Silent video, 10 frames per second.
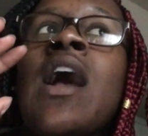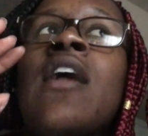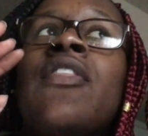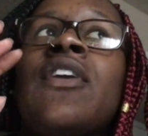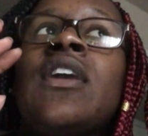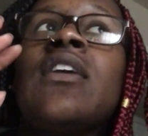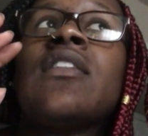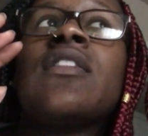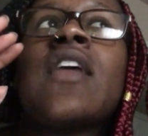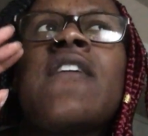I think
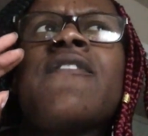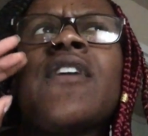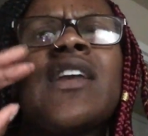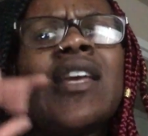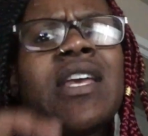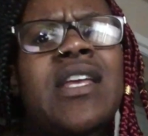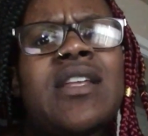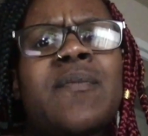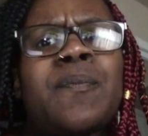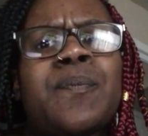they
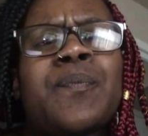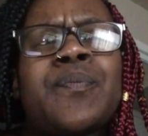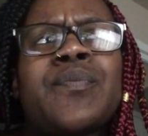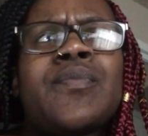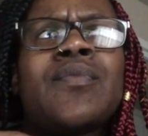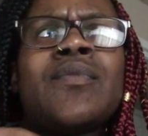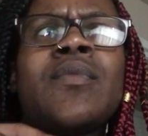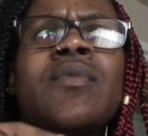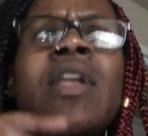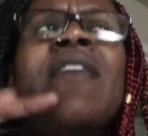forget.
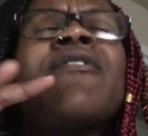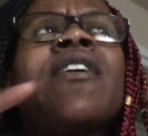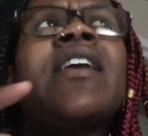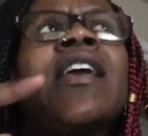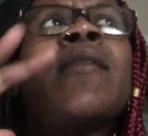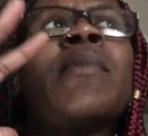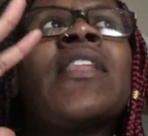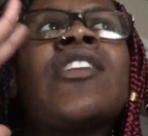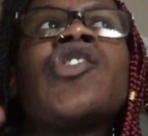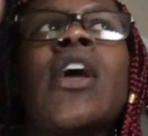Not forget, but
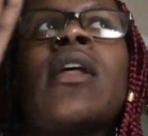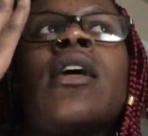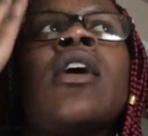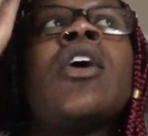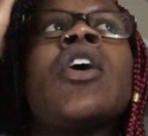they try to